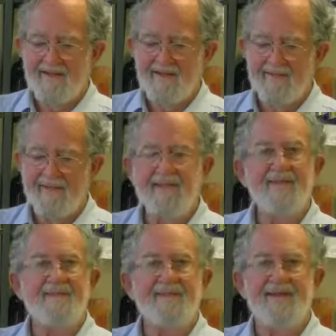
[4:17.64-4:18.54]
the
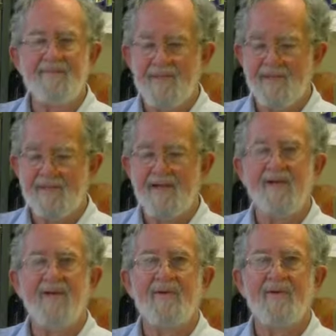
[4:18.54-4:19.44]
combination of Delamune and the
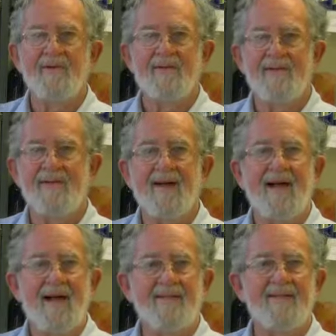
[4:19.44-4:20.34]
colloidal silver,
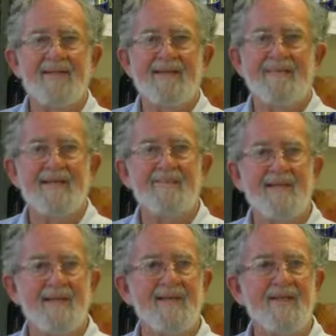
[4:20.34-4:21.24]
after someone's been
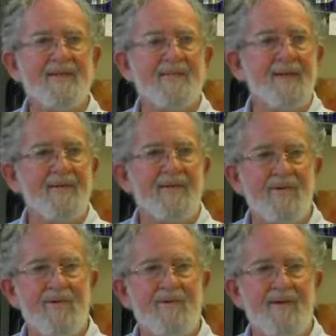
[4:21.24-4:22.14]
on this for about
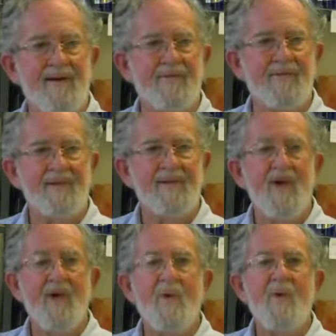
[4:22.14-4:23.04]
4 or 5 weeks,
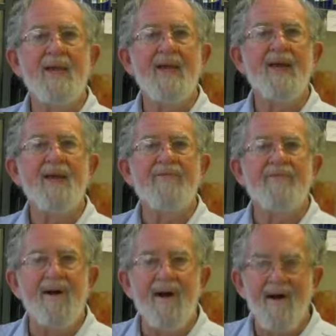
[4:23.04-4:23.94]
we cannot
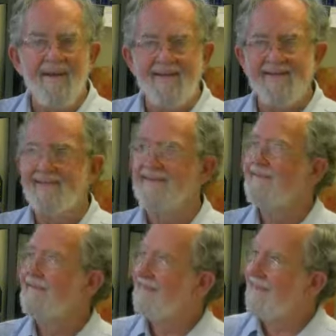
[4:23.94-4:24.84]
find
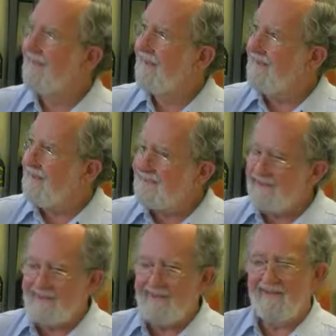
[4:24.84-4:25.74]
a
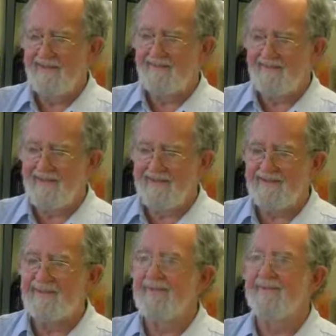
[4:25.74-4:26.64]
bacteria, a
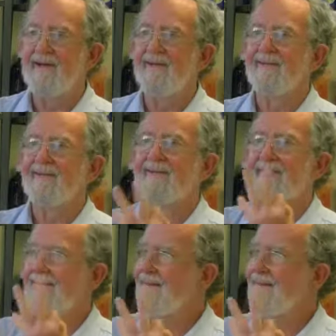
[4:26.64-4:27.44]
virus, or a fungus.